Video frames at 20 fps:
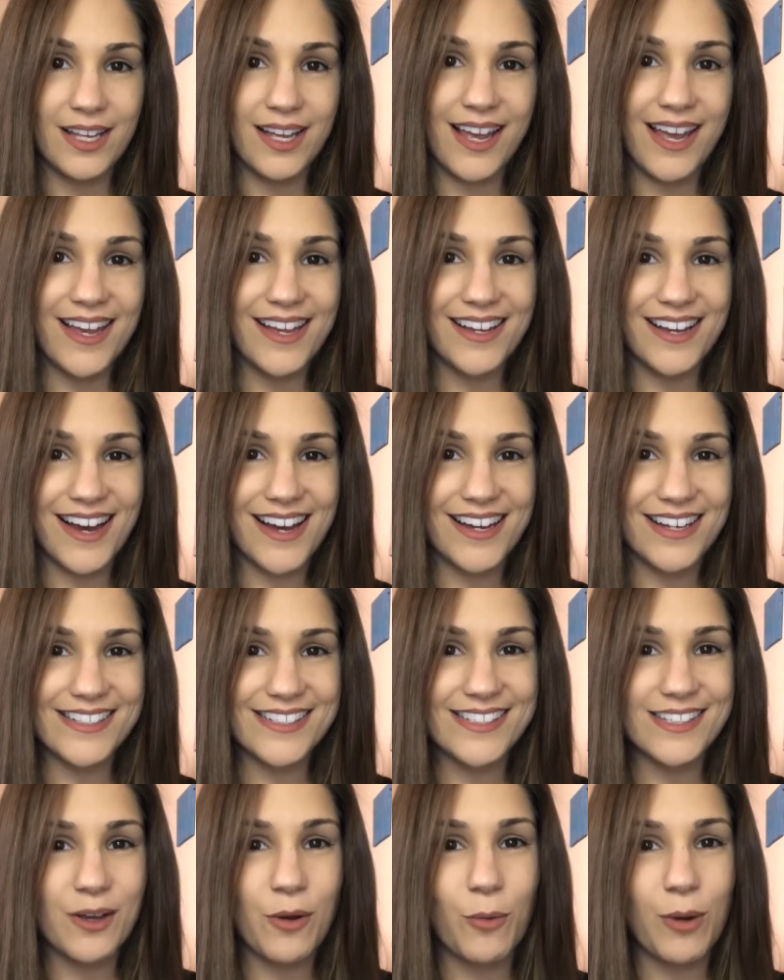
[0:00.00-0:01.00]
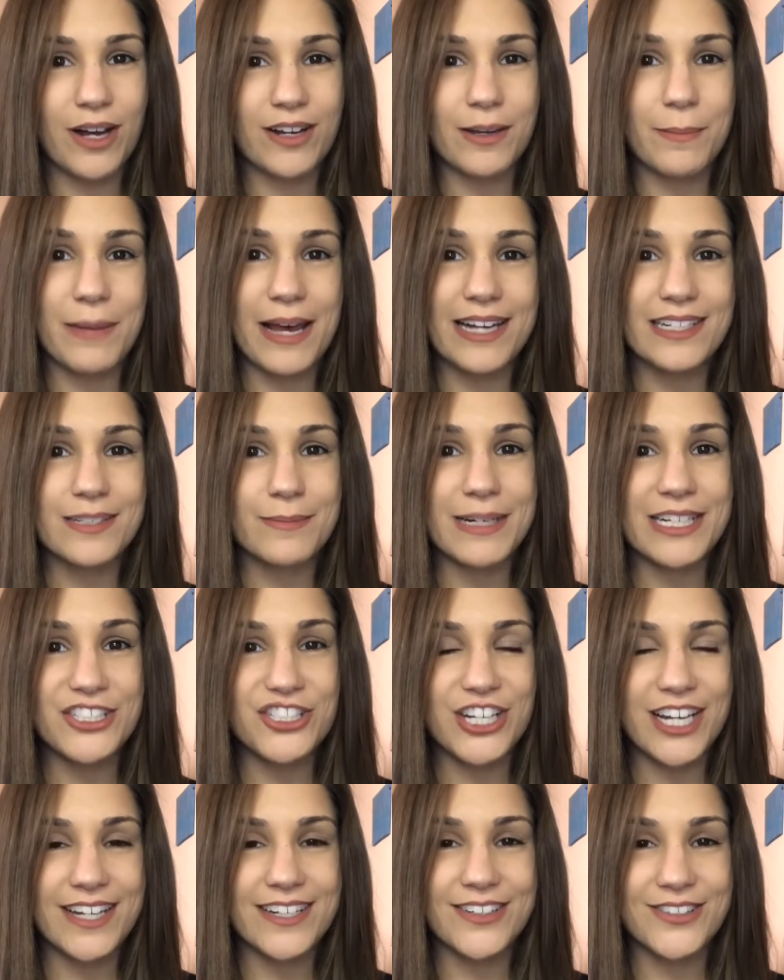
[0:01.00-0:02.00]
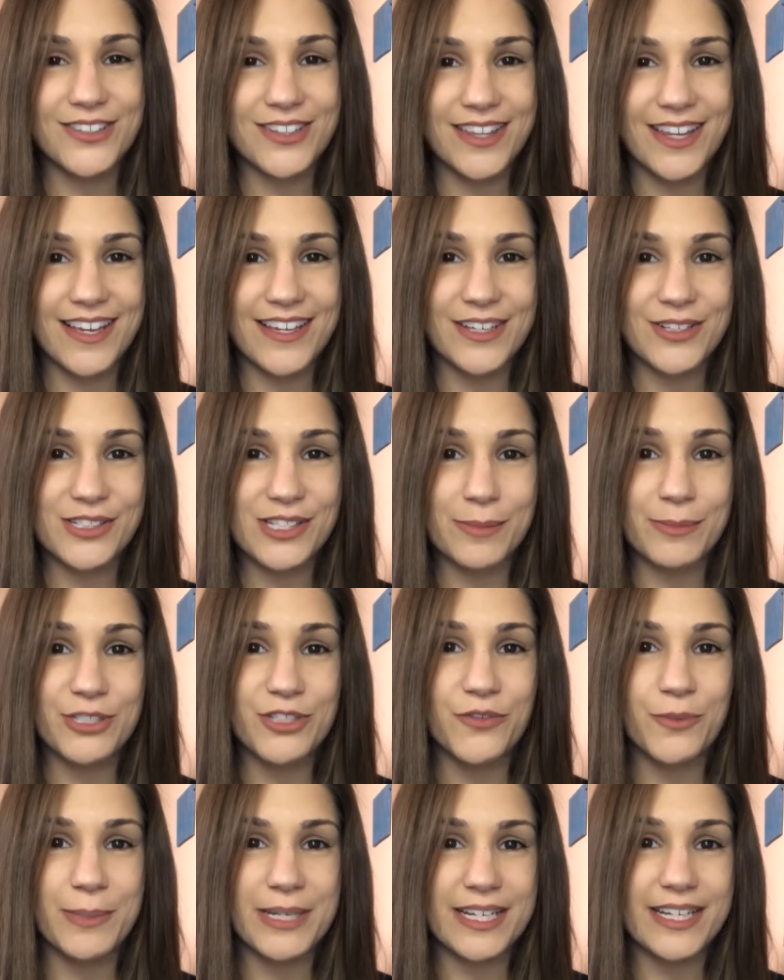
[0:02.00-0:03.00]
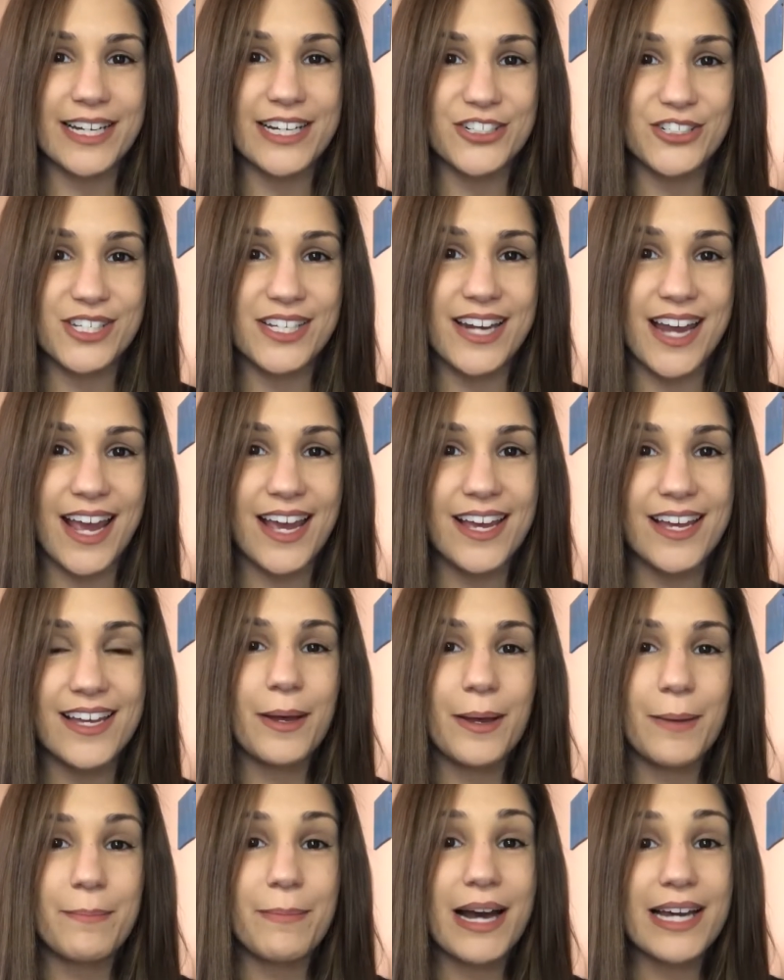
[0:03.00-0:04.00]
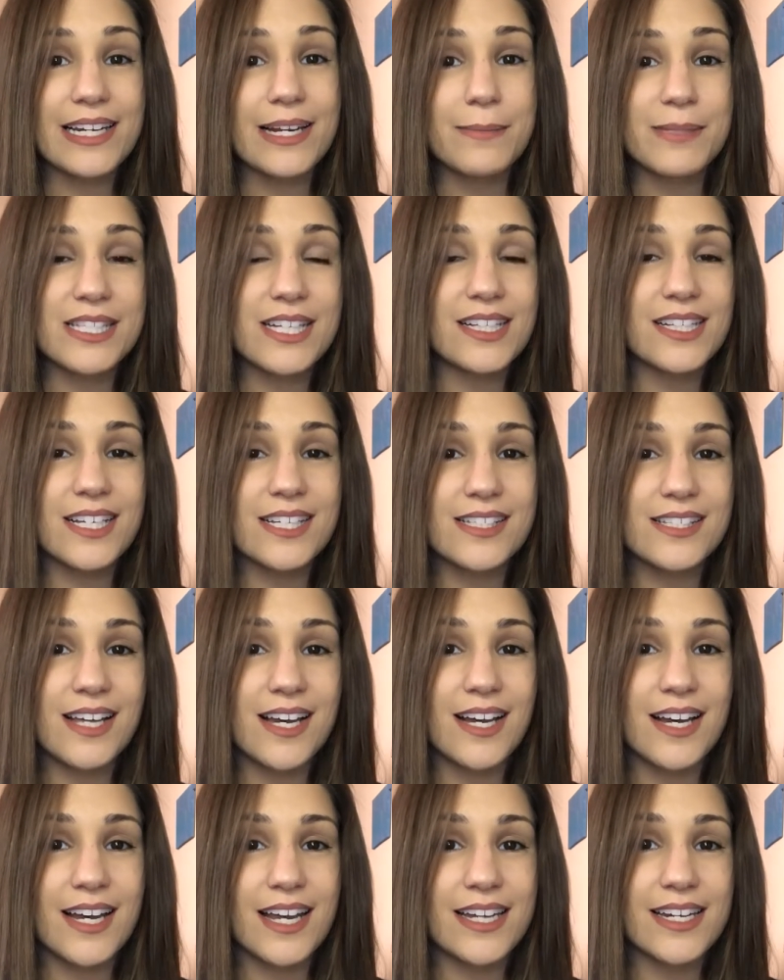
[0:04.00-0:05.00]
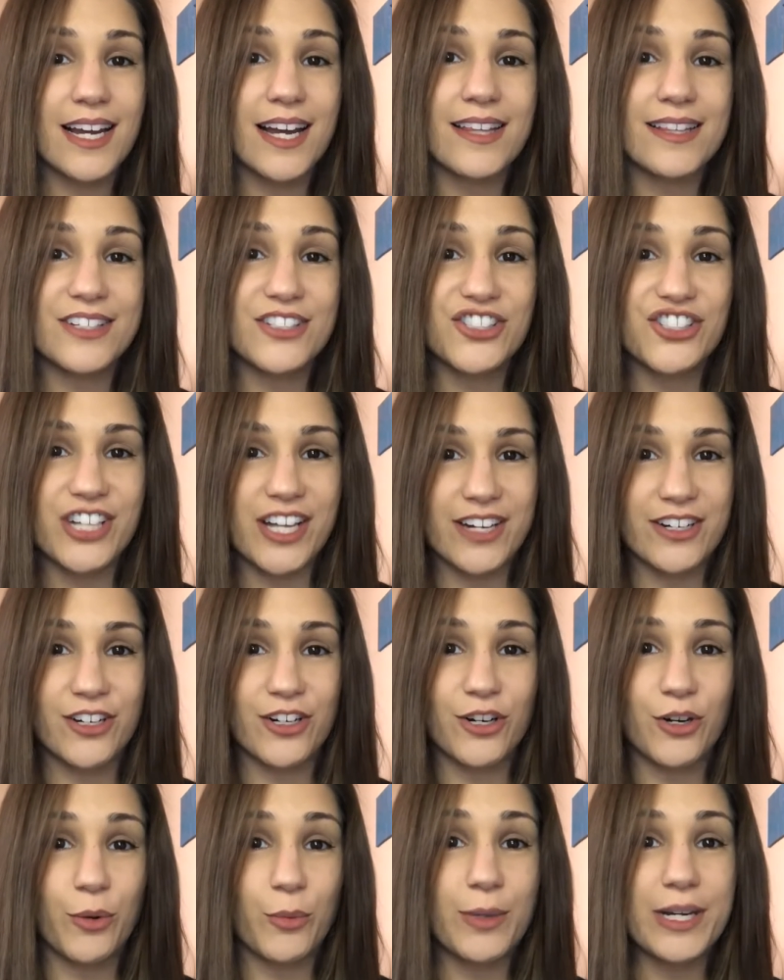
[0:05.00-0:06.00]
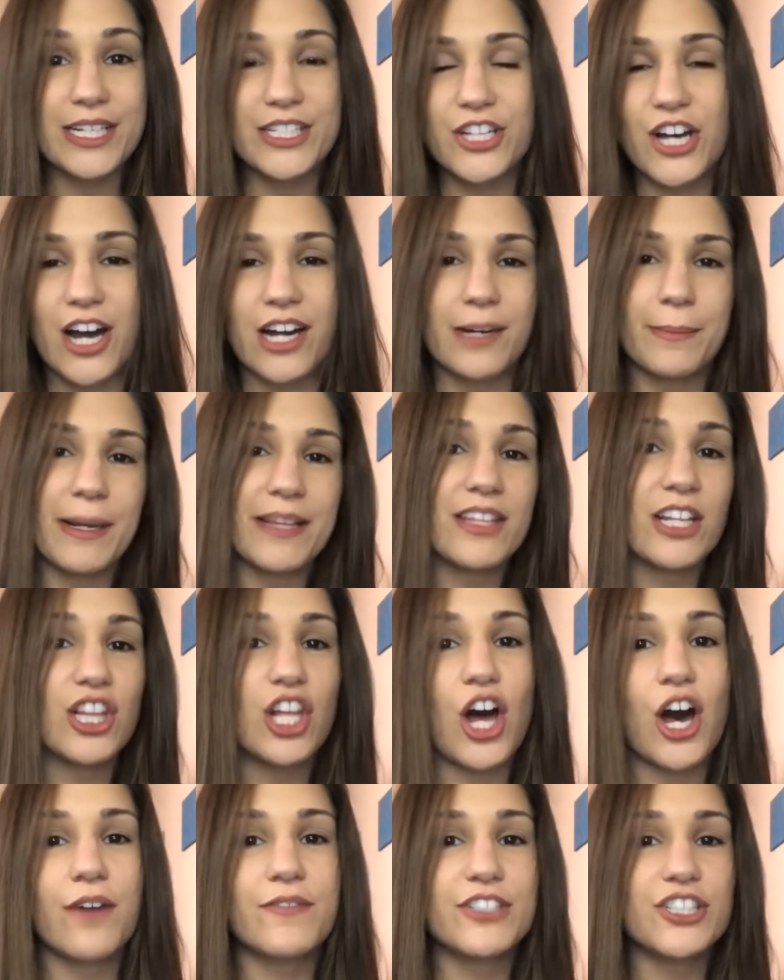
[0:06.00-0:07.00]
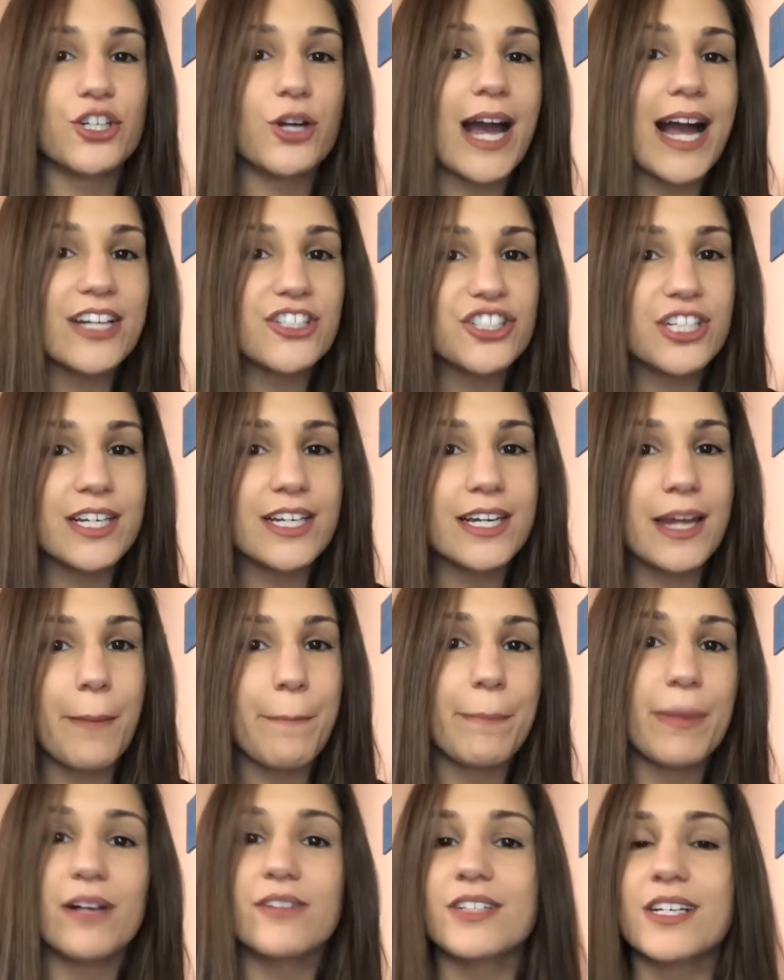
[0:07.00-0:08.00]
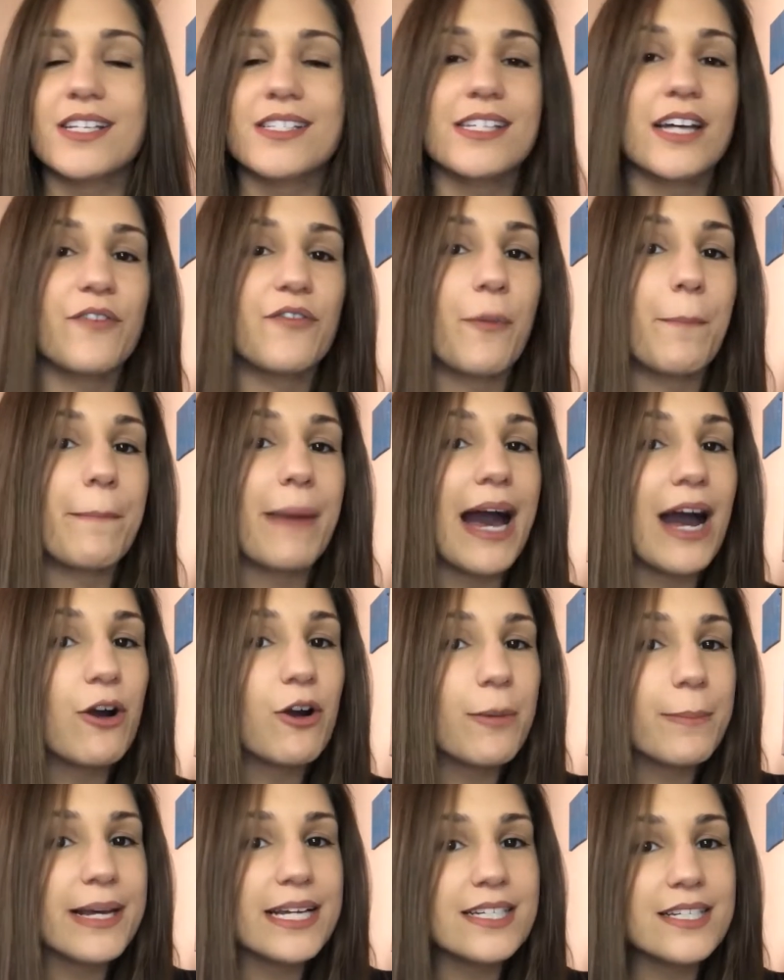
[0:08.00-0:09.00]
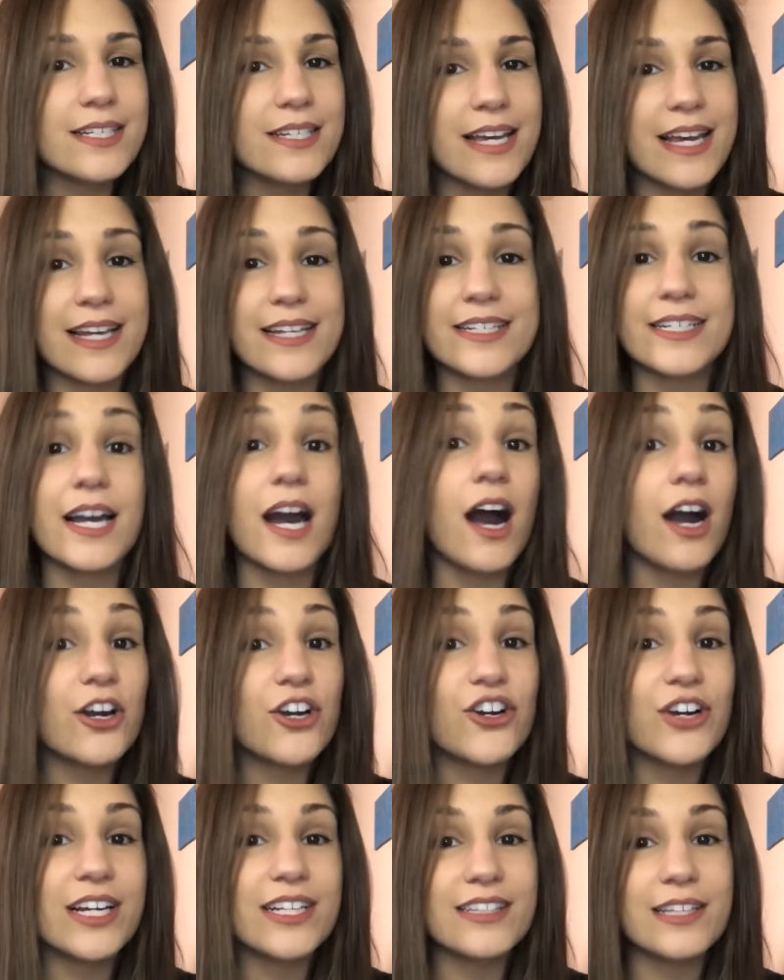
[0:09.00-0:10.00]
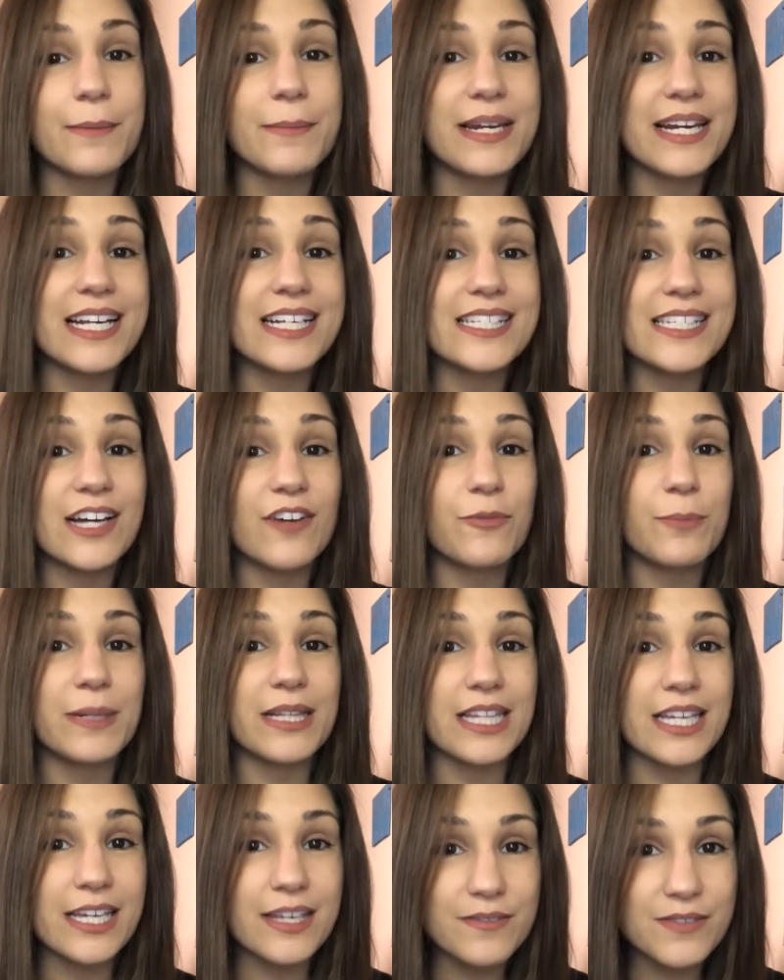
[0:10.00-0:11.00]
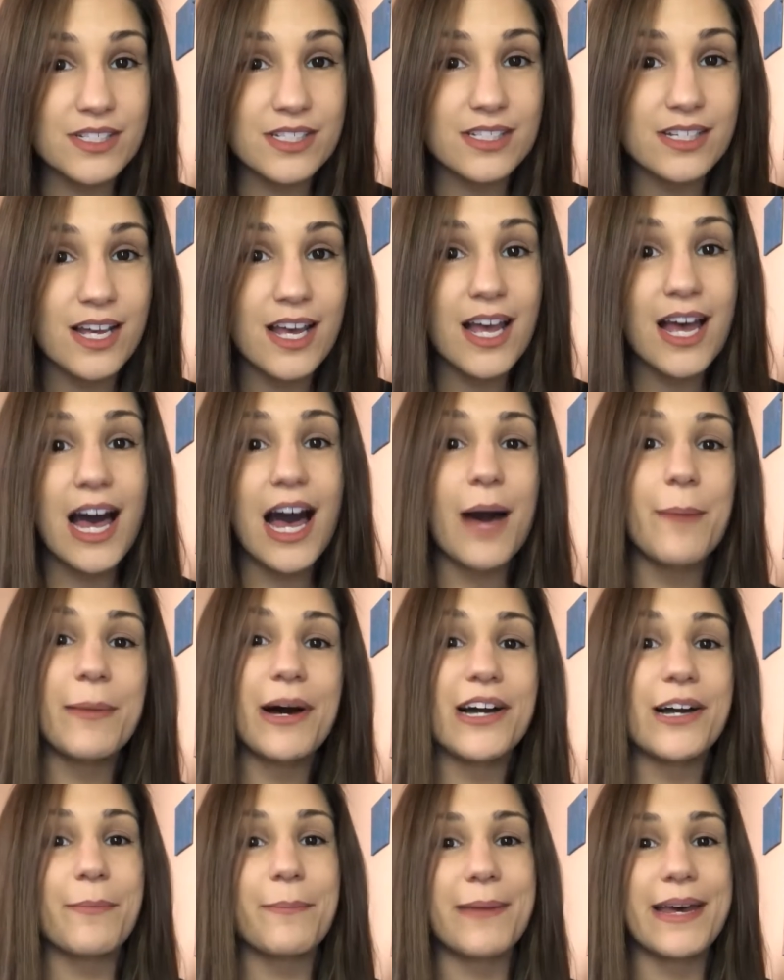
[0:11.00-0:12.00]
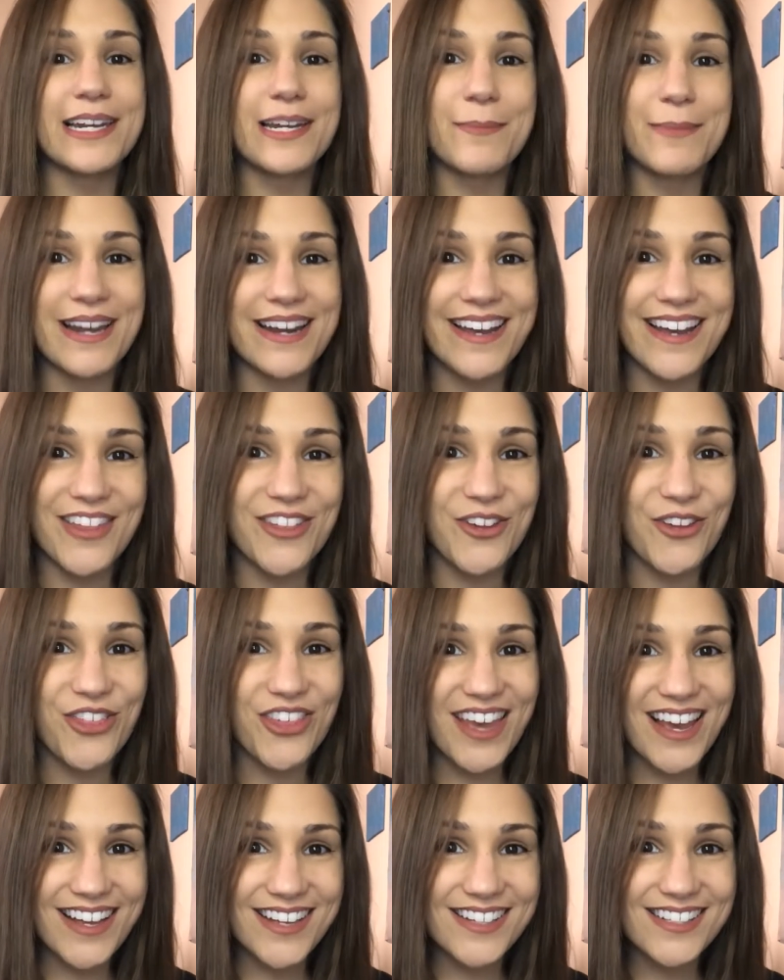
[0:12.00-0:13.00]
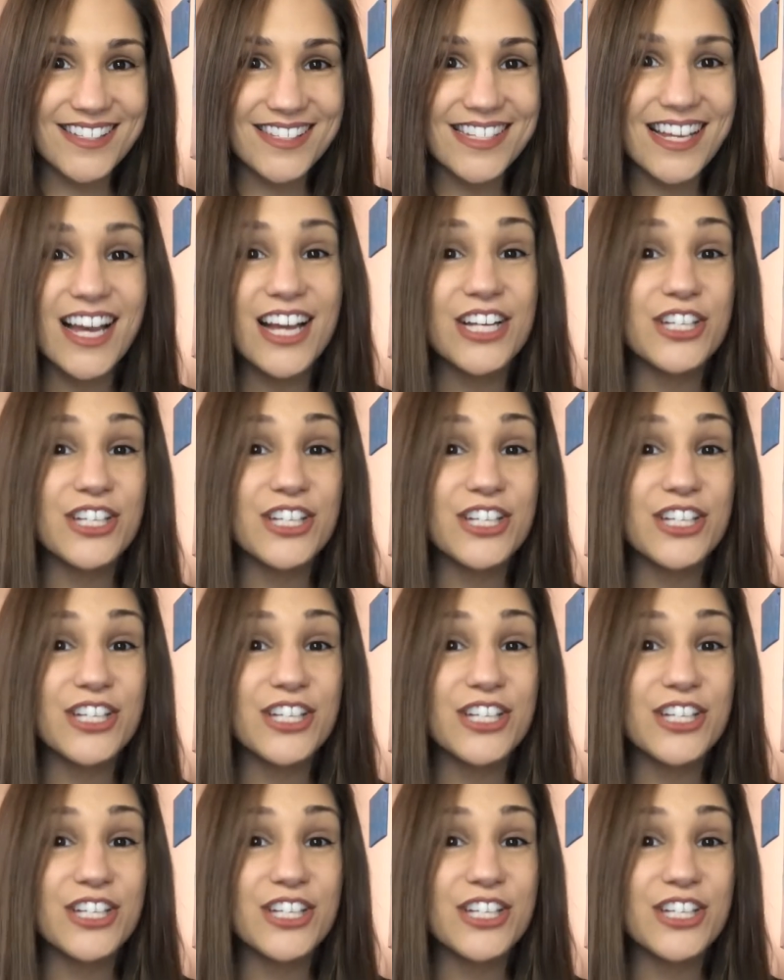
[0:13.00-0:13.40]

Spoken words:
Hey guys, welcome back to my channel. Thank you so much for being here today. My name is Alyssa, and on this channel we talk about the law of attraction, building self-empowerment, and conquering limiting self-beliefs, among many other things.